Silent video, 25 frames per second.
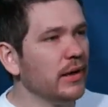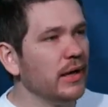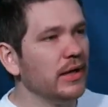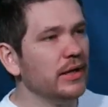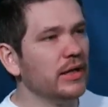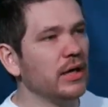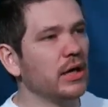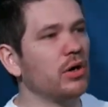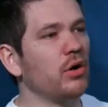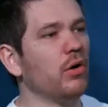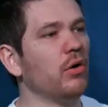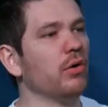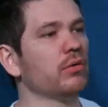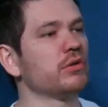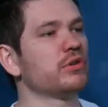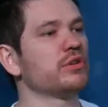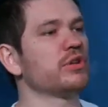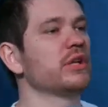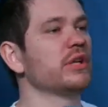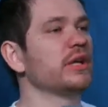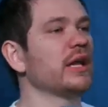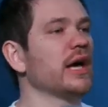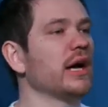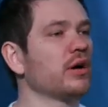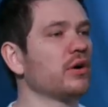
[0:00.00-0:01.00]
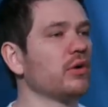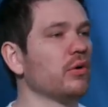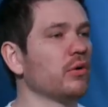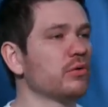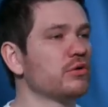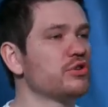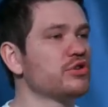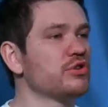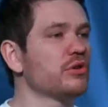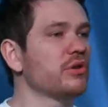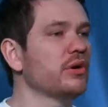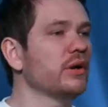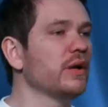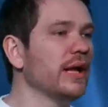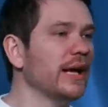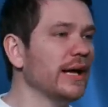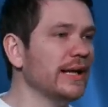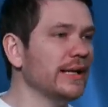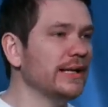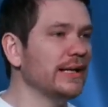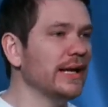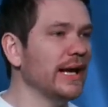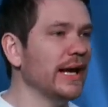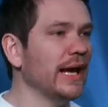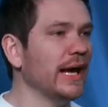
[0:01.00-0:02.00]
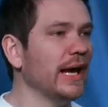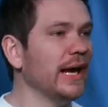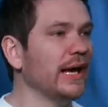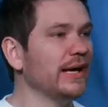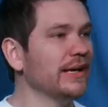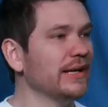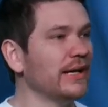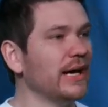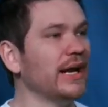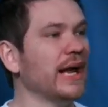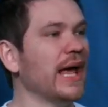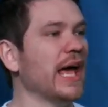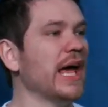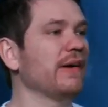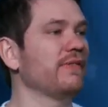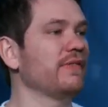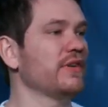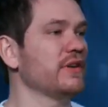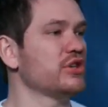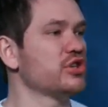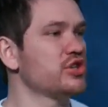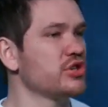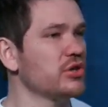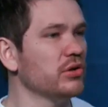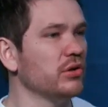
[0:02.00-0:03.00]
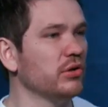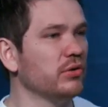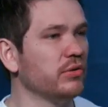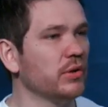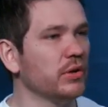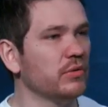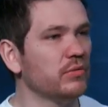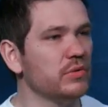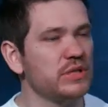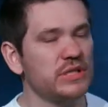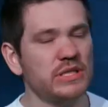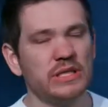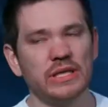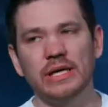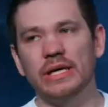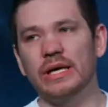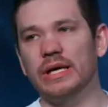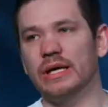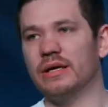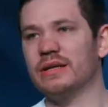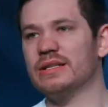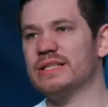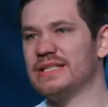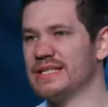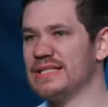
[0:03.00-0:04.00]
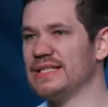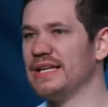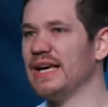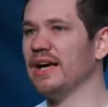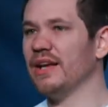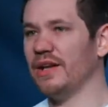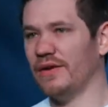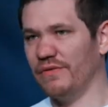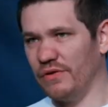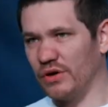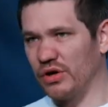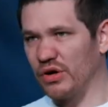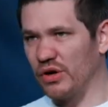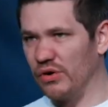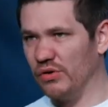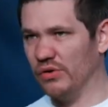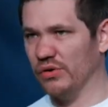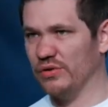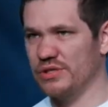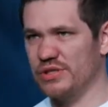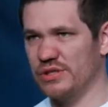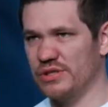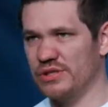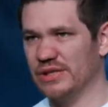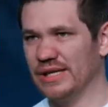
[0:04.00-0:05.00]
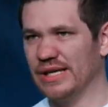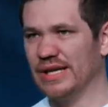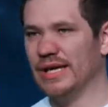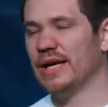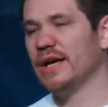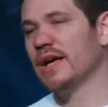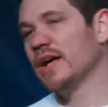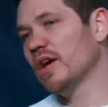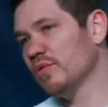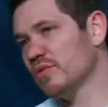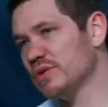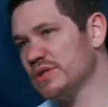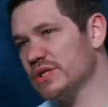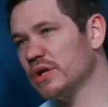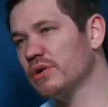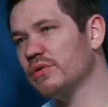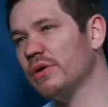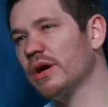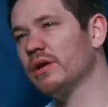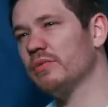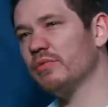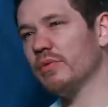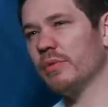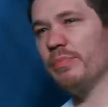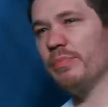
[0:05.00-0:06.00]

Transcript: In that culture, in that day, not having children was a sign of a curse. It was a great